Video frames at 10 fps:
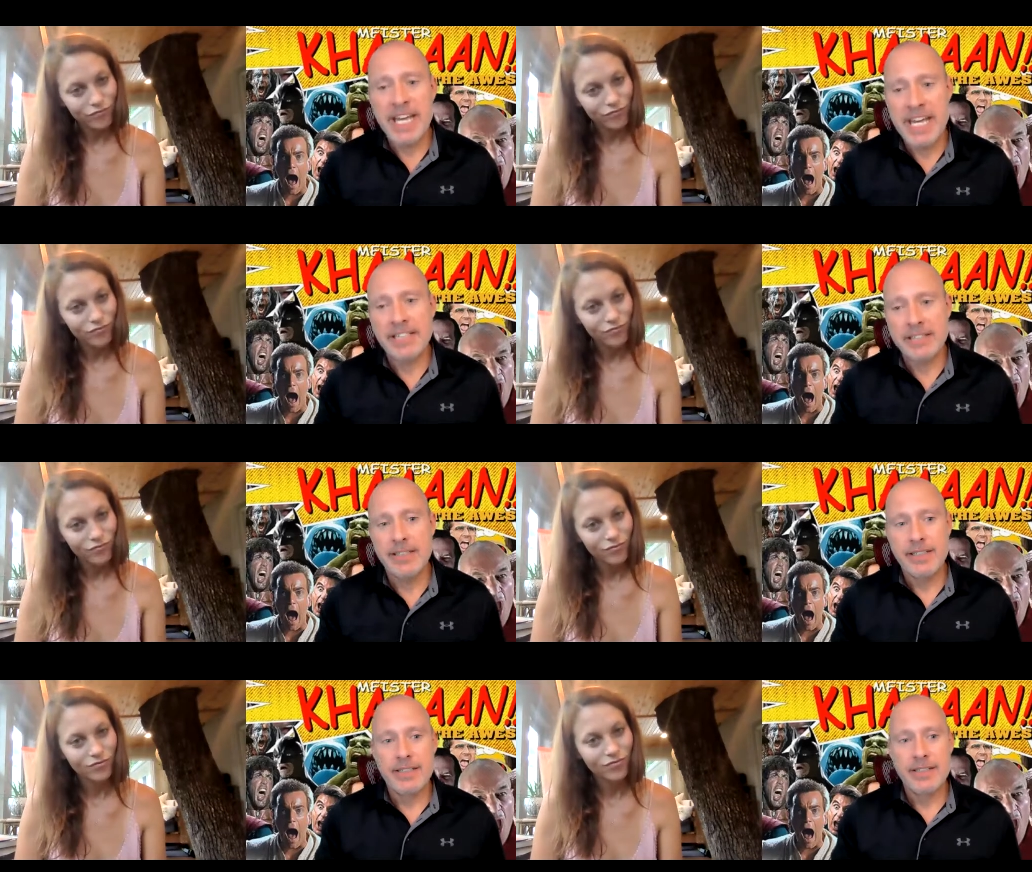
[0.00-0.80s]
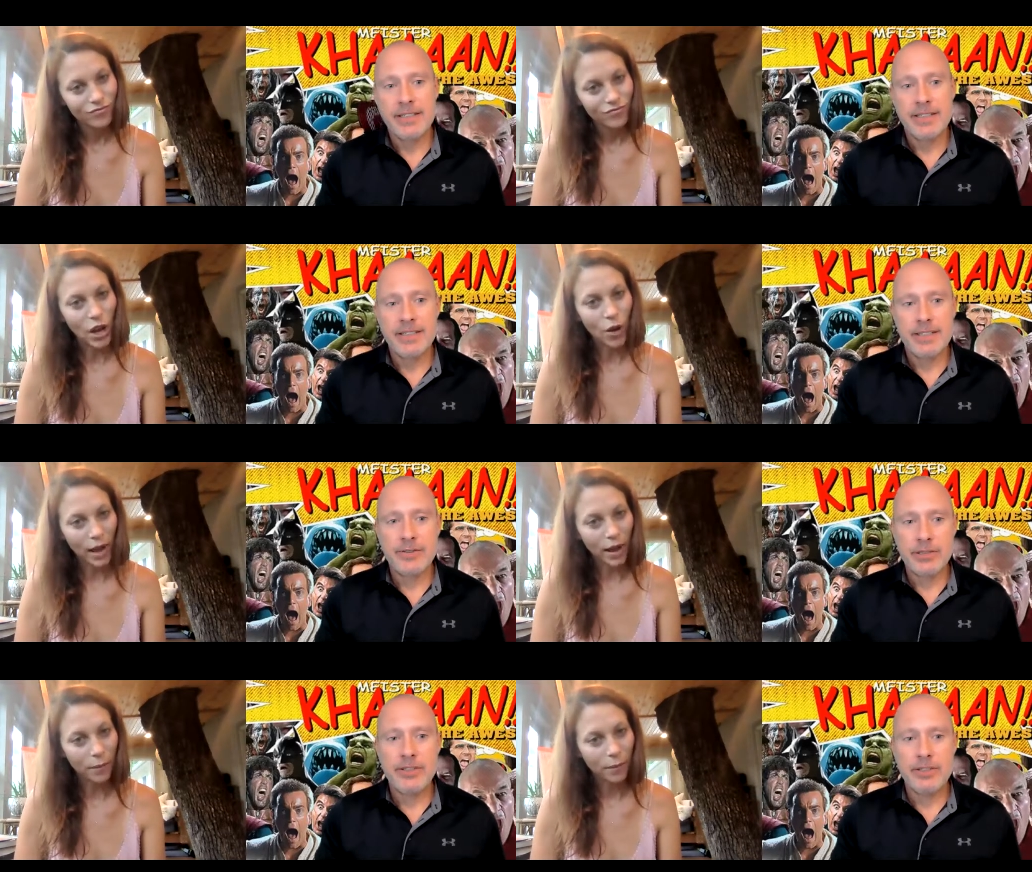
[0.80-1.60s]
Speaker 1: big hint.
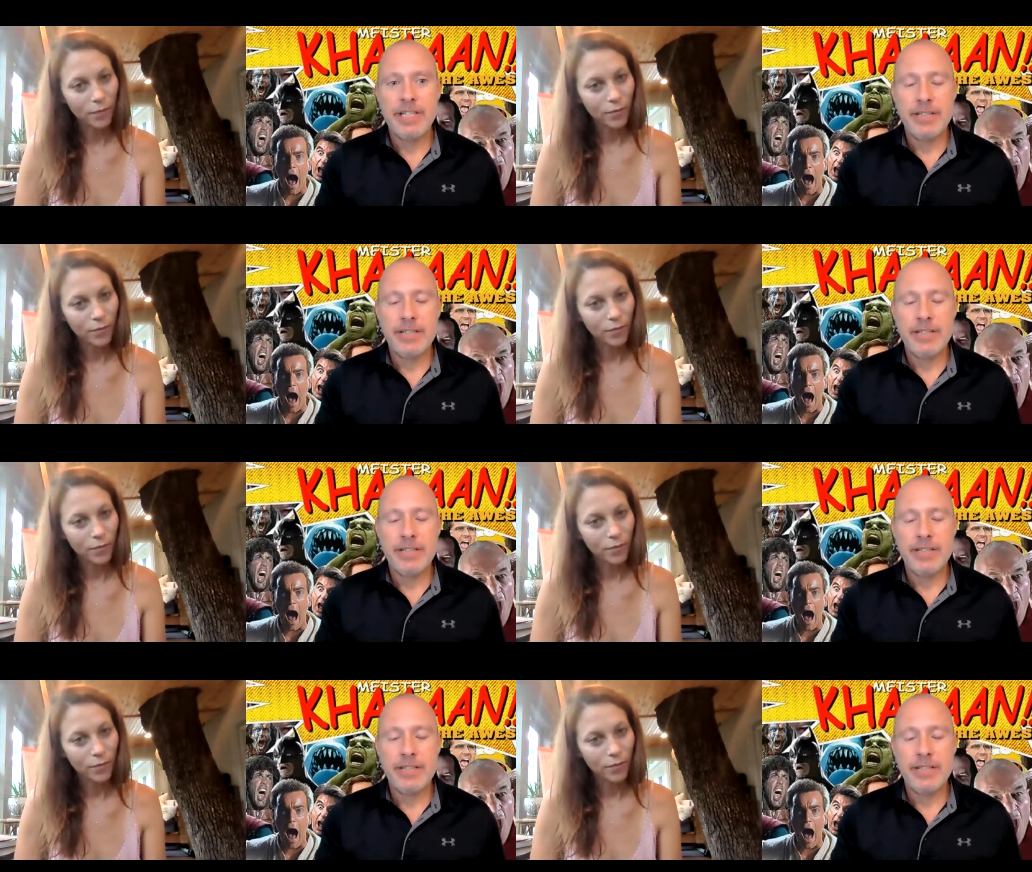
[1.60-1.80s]
Okay, that's what you